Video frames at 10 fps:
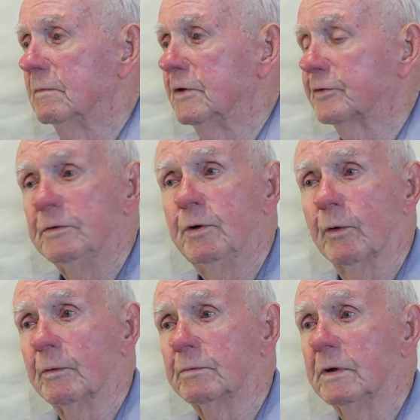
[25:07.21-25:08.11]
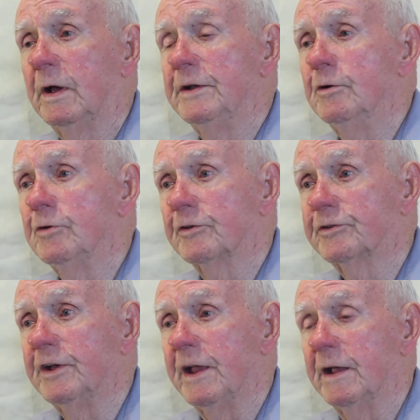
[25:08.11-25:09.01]
this, you know, in Union
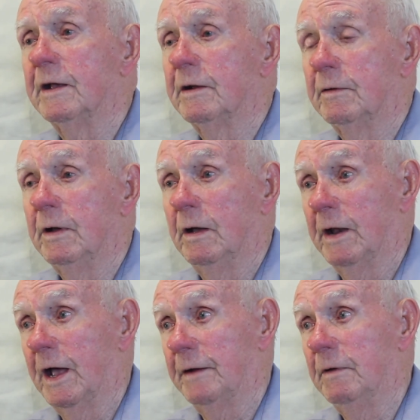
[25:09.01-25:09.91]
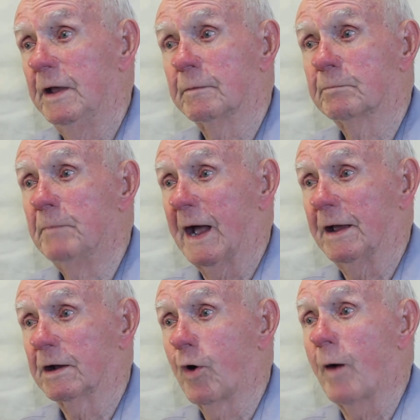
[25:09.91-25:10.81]
City, it had
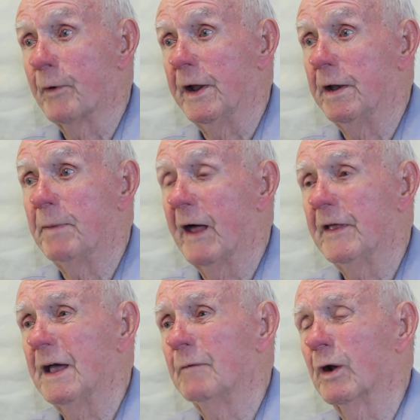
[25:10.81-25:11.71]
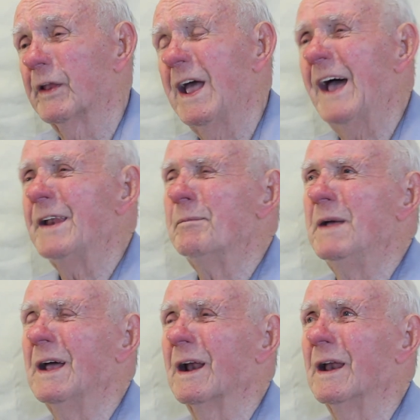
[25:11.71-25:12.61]
incorporated by then. Well, they had to
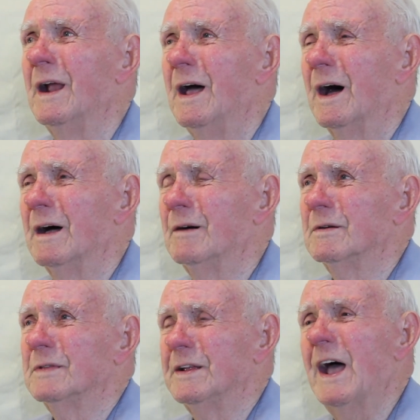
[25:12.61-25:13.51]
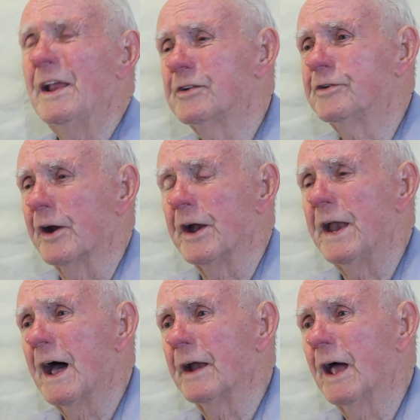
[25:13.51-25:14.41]
be they had to shut it
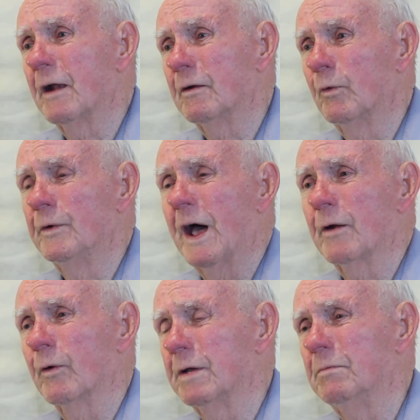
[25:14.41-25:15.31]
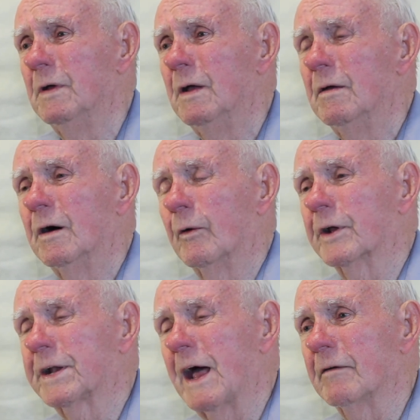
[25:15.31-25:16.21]
down. Not only on
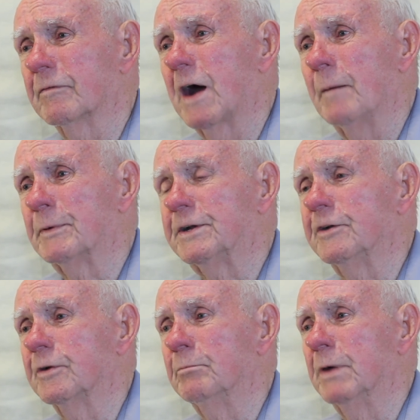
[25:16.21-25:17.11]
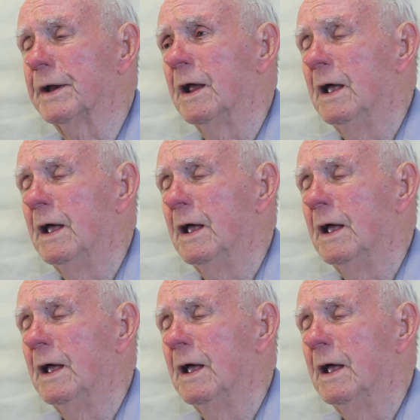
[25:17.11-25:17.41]
the kind of competition, but